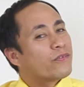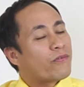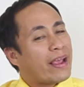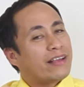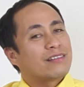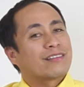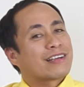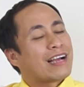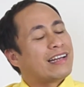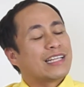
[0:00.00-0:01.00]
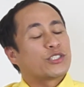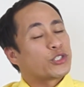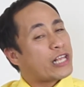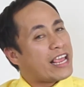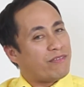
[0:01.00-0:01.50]
Faith cannot
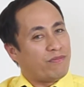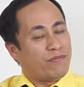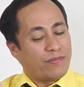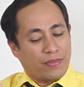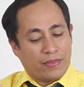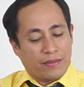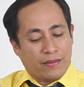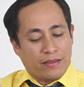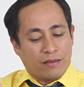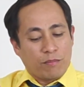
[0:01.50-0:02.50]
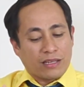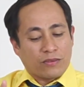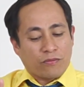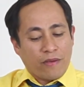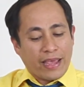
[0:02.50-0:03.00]
save.
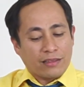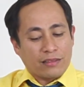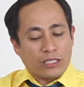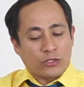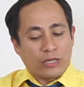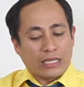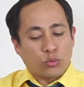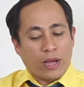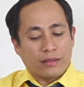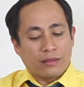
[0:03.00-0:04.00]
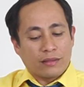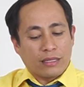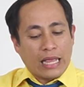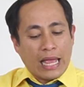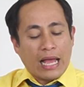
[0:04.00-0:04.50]
But faith is just what?
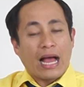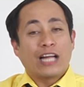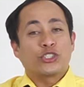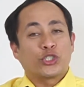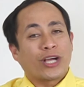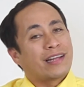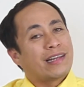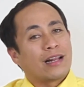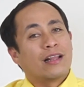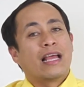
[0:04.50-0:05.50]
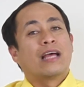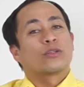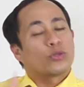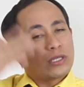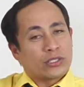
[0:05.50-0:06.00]
A channel
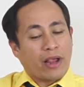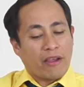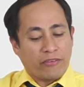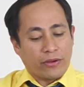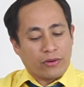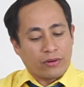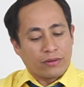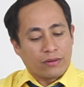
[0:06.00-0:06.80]
to the Savior.